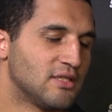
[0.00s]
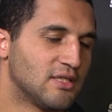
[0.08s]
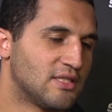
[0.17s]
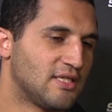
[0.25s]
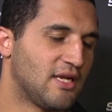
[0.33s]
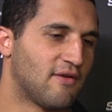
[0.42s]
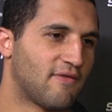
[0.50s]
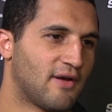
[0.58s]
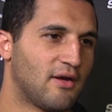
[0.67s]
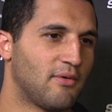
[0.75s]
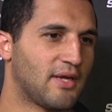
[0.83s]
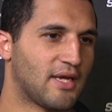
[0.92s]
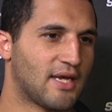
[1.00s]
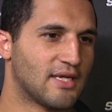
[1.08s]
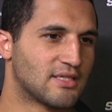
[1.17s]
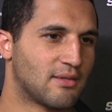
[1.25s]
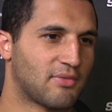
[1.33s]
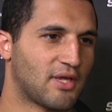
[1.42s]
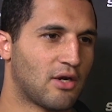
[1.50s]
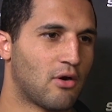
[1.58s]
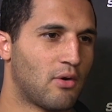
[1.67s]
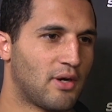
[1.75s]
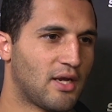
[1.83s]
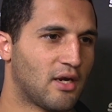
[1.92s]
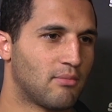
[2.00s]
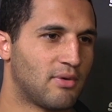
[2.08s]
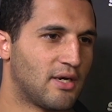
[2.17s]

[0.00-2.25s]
to see if uh, we could get something going here.